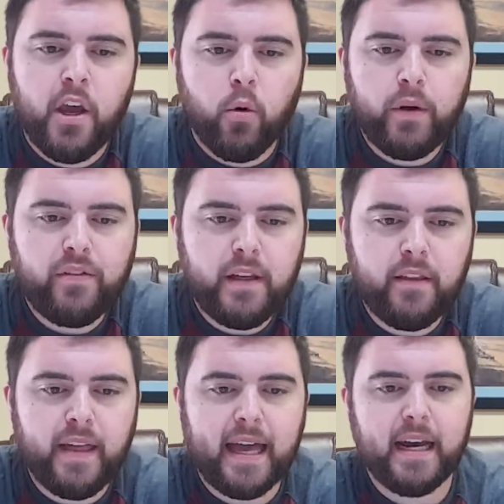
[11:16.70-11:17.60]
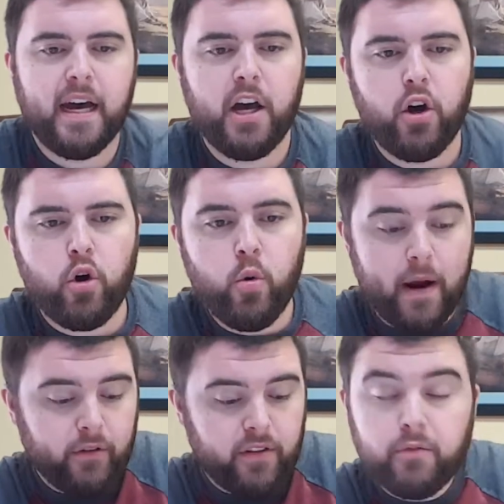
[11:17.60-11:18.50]
we see that
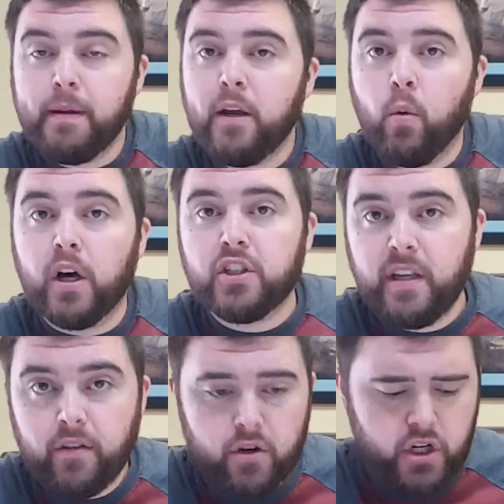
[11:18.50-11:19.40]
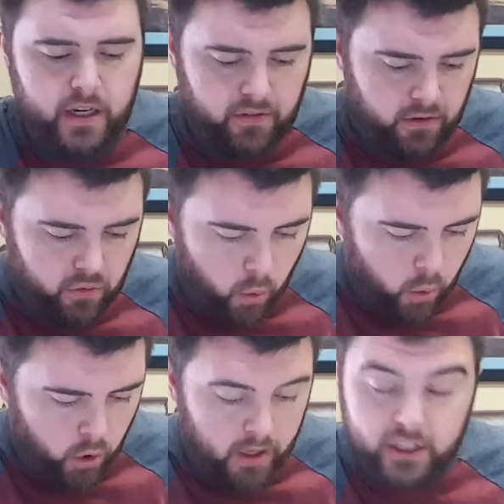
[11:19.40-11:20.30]
whoever this being was, either Jesus
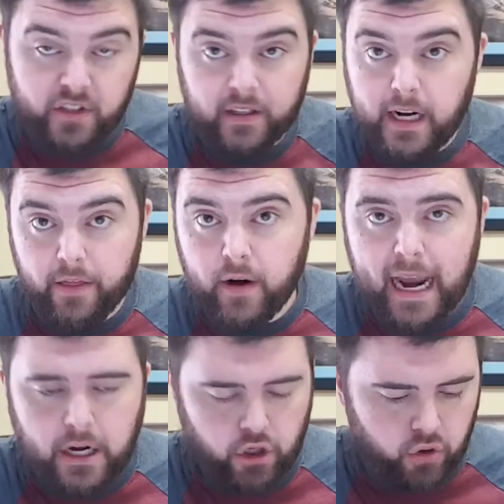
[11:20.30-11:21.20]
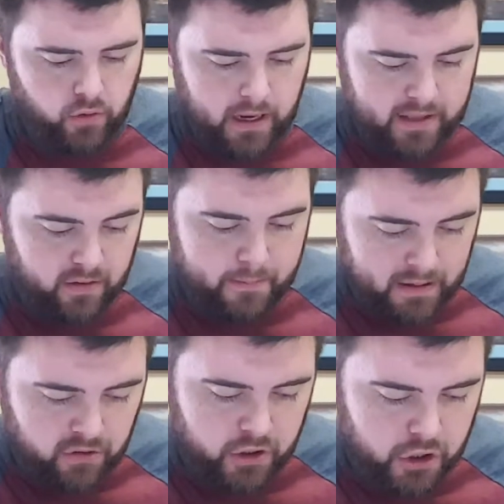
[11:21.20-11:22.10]
or just another angel as a
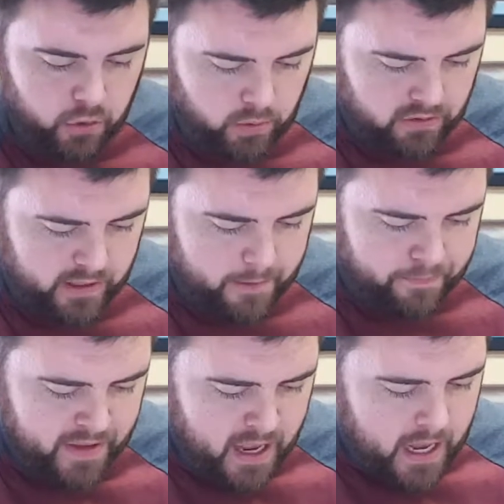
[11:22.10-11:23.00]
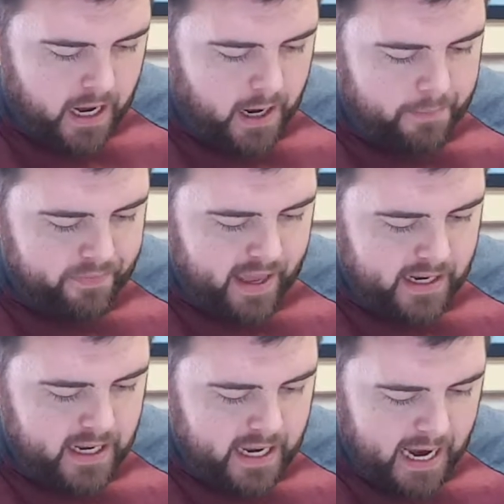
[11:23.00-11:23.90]
messenger was sent,
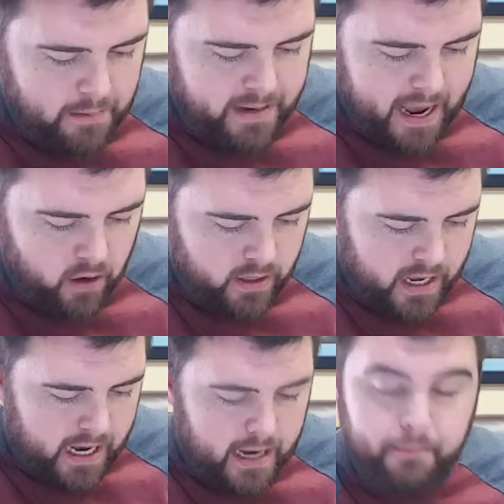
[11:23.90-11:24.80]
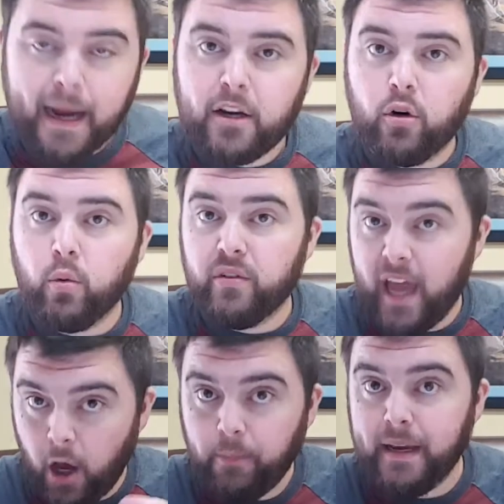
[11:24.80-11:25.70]
that he came down and Michael was
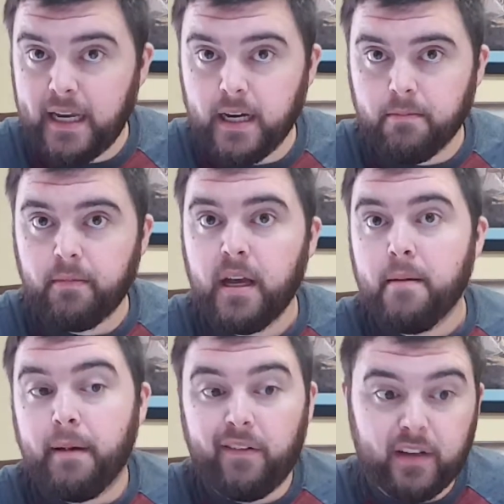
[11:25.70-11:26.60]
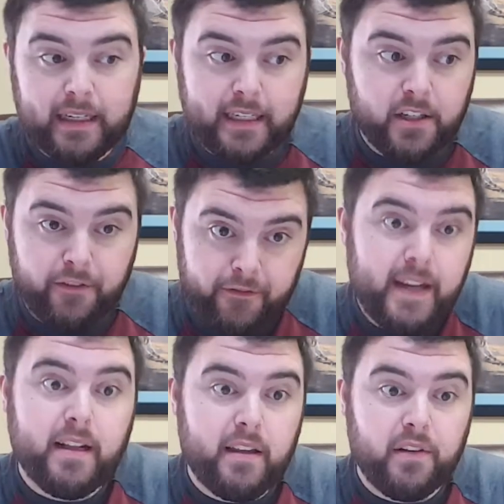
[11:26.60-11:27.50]
helping him basically
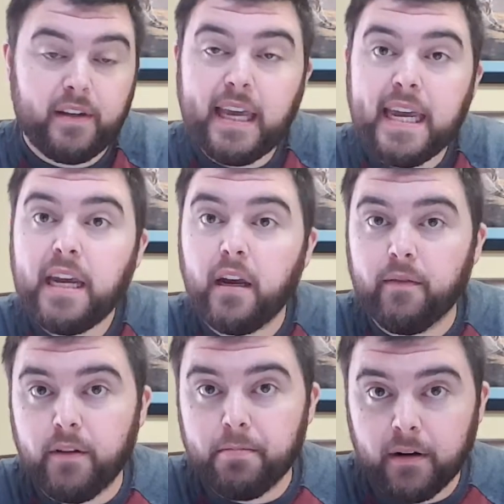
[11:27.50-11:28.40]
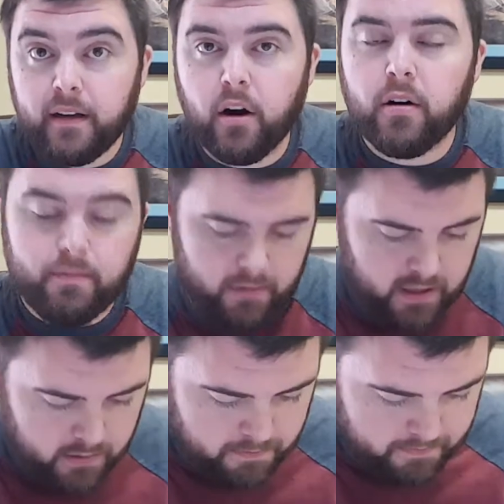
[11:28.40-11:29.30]
defeat this king of the
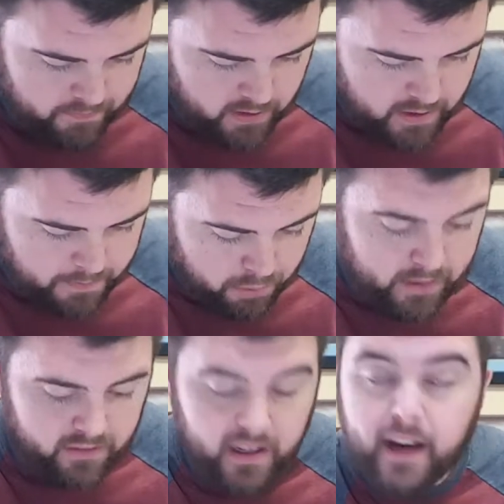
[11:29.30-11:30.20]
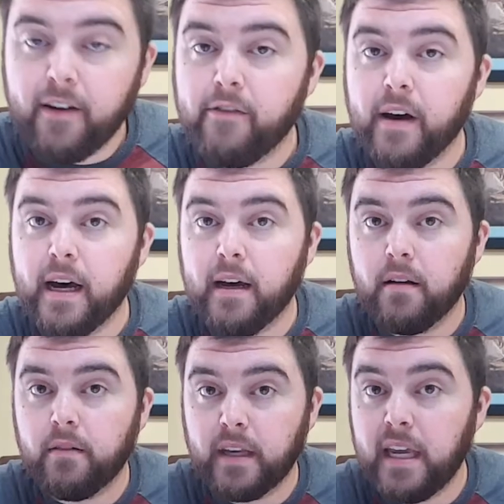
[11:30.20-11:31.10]
prince of
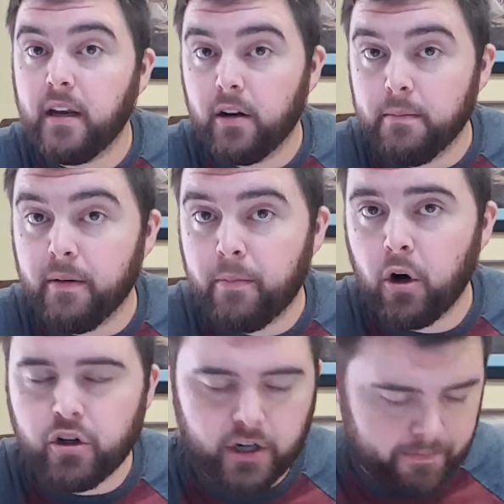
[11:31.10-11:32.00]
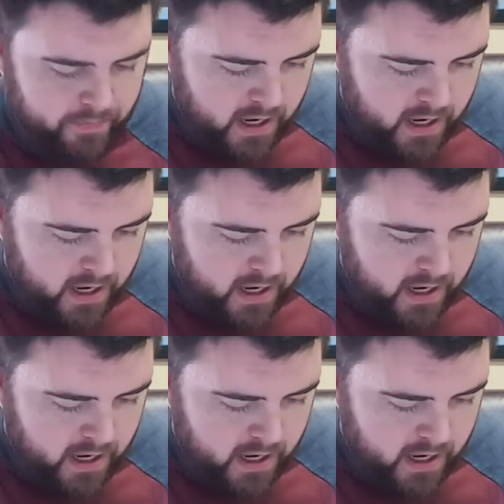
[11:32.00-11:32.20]
the kingdom of Persia.